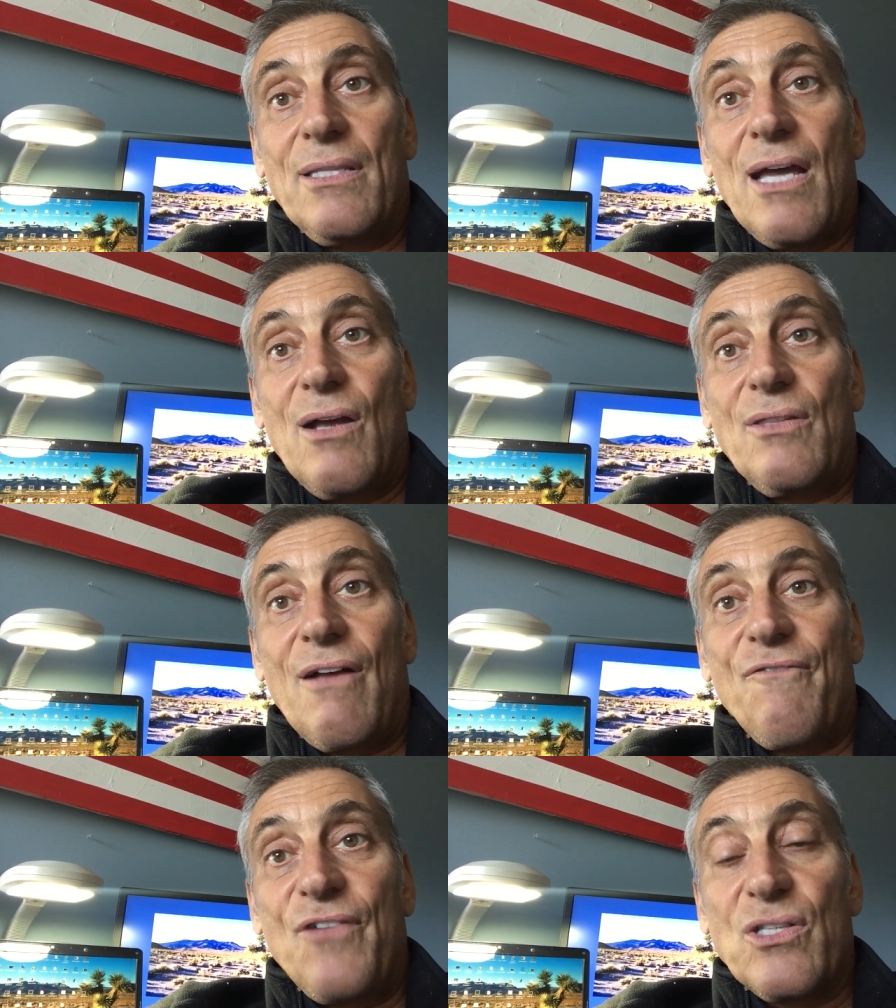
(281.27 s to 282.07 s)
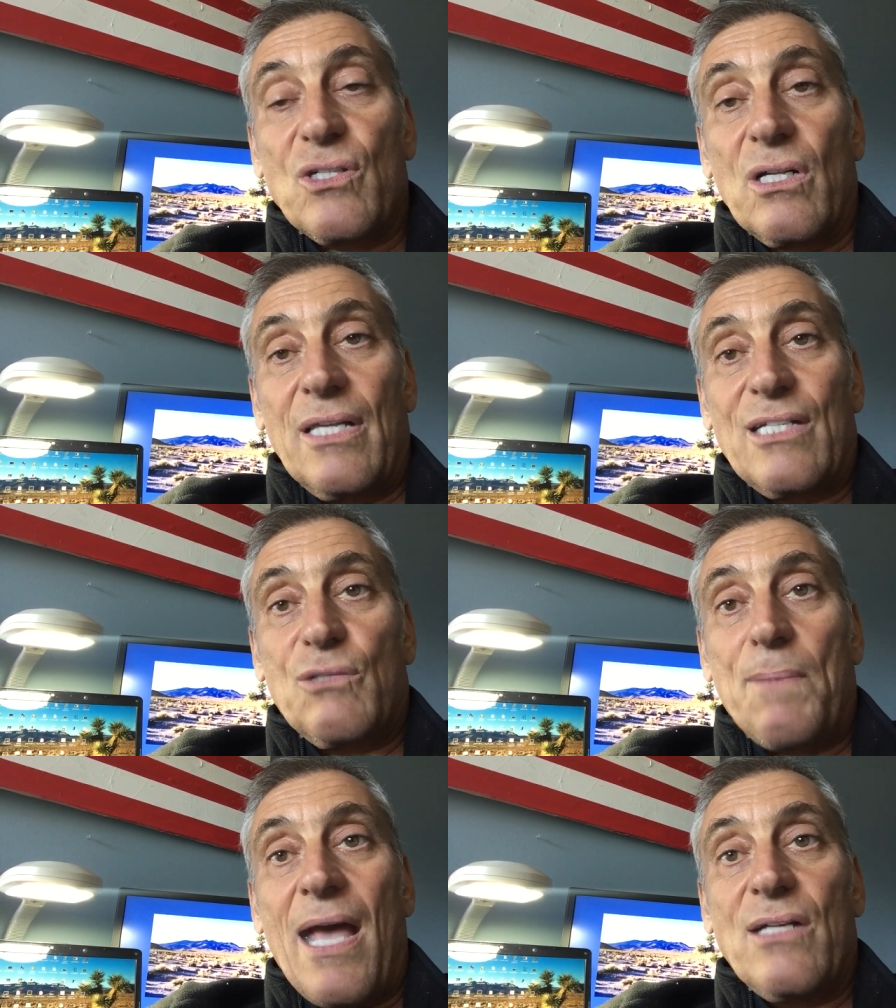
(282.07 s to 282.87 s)
Their, their fiscal
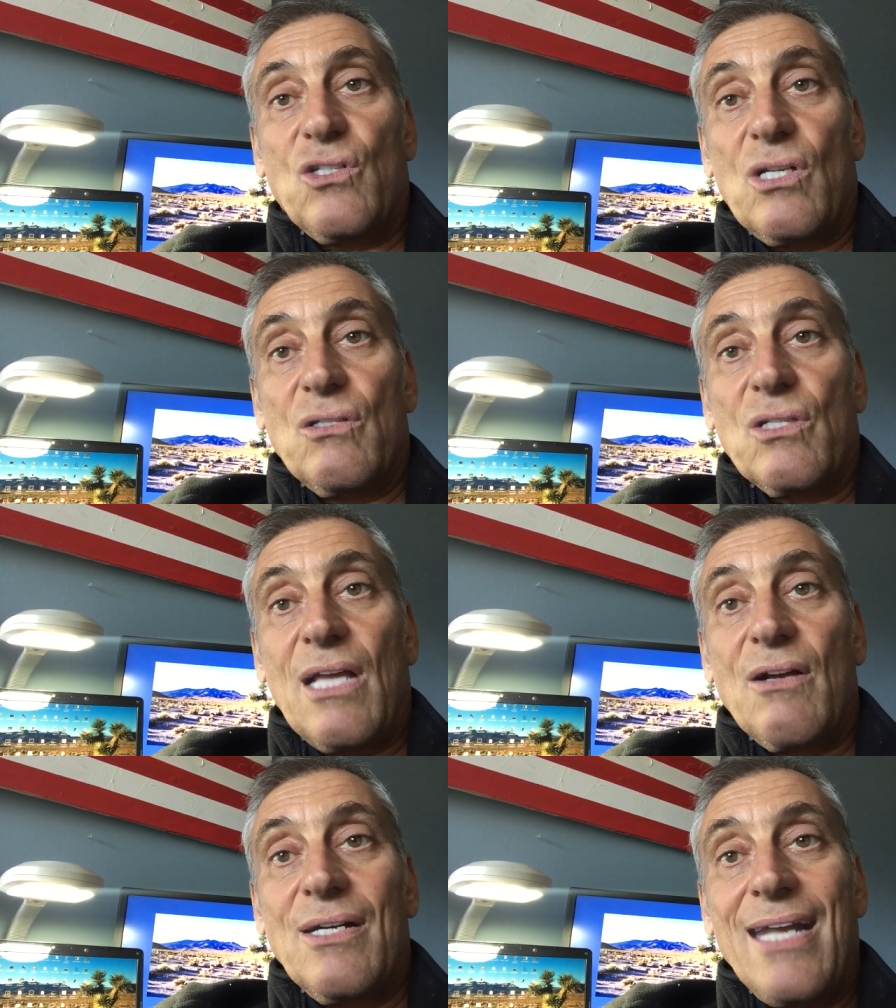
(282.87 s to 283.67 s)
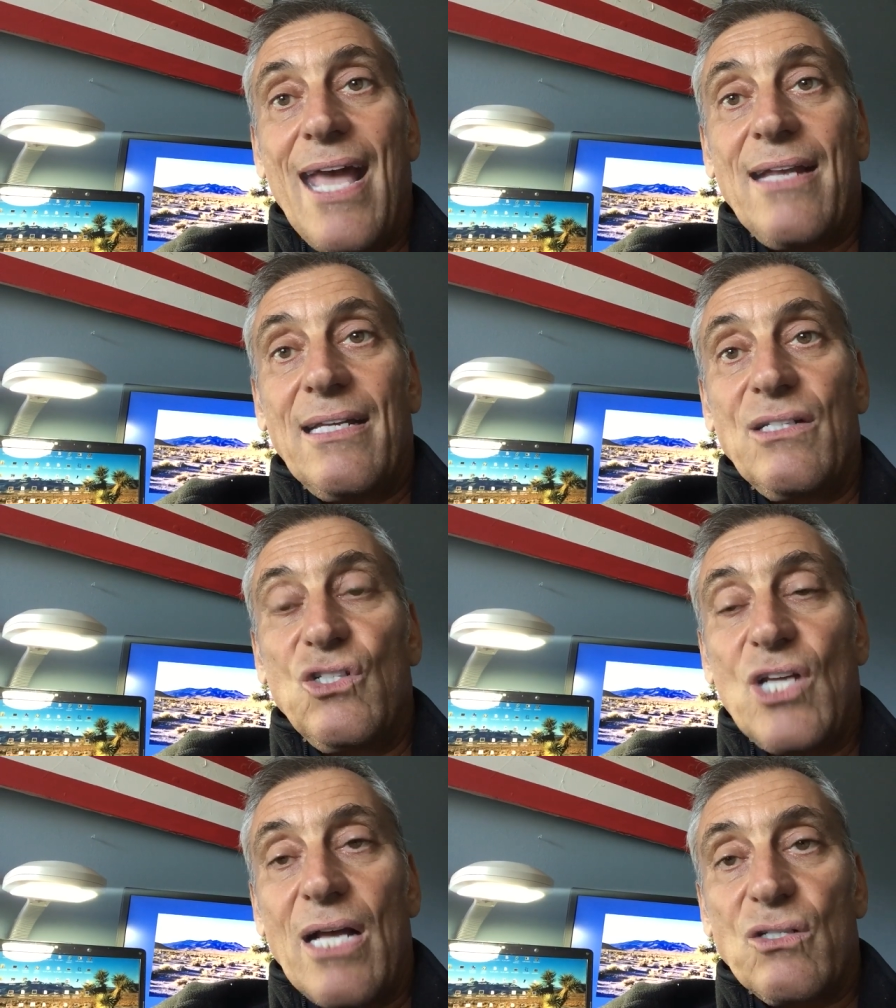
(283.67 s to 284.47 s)
expansions, their net
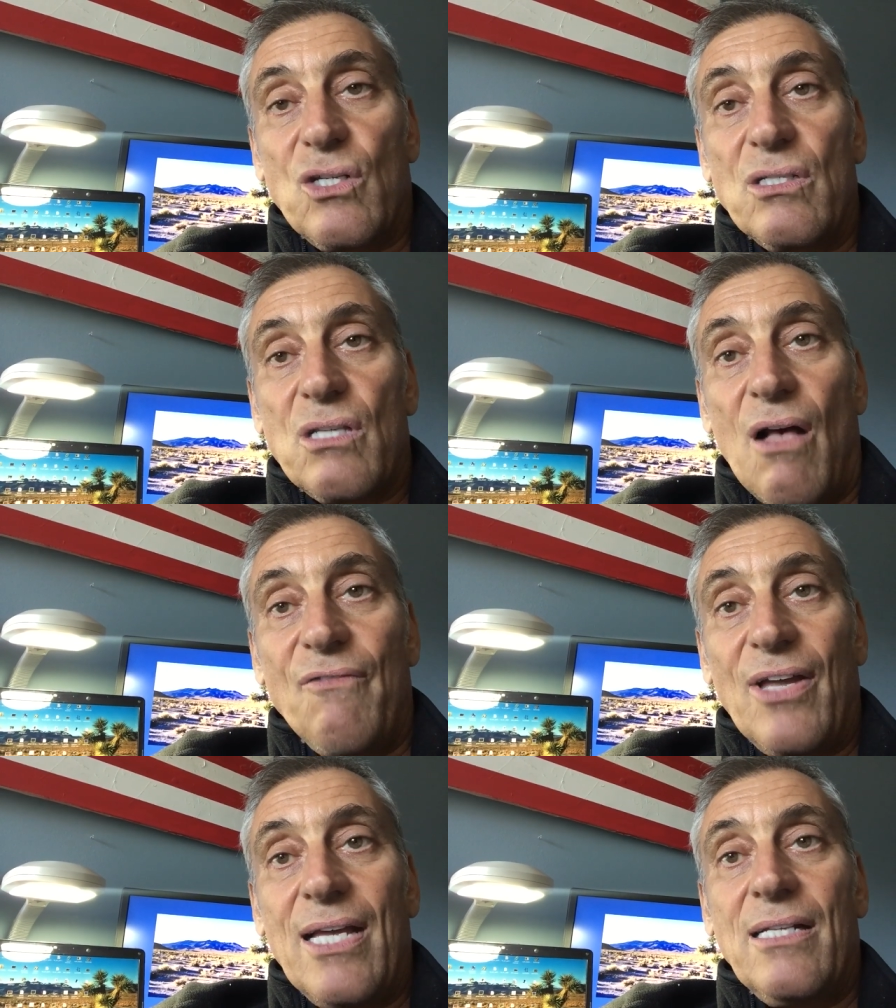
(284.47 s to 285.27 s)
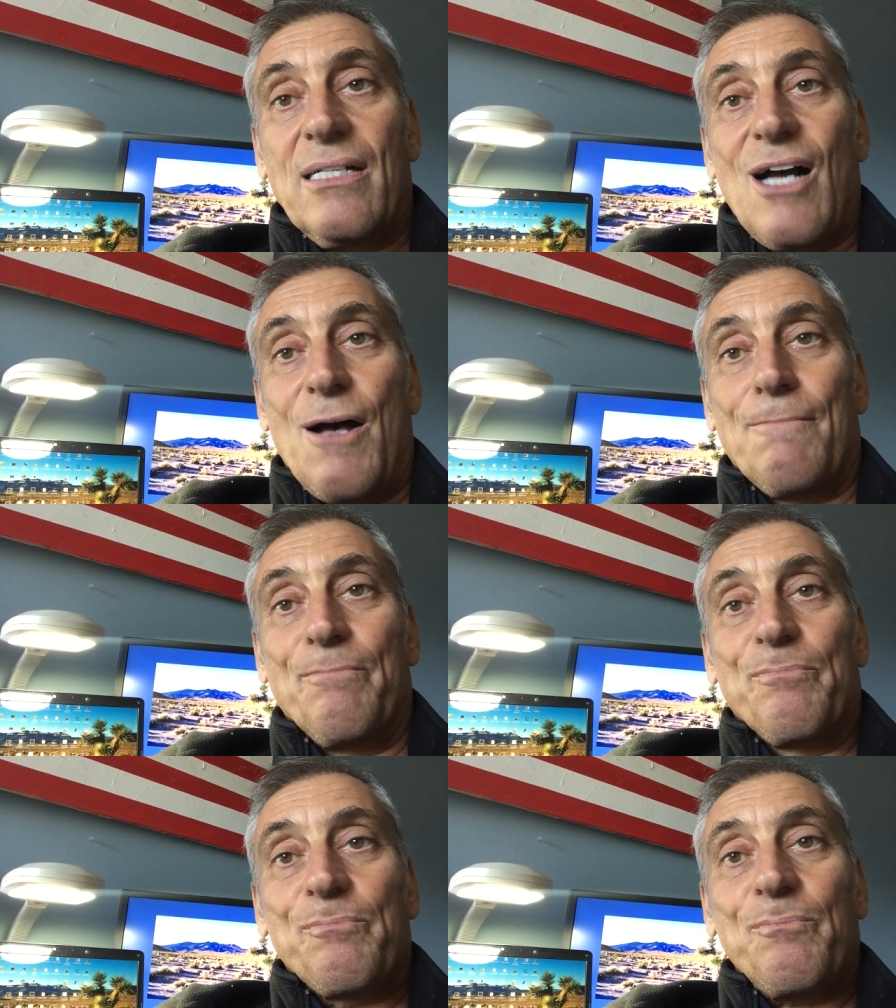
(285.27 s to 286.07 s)
injections of income.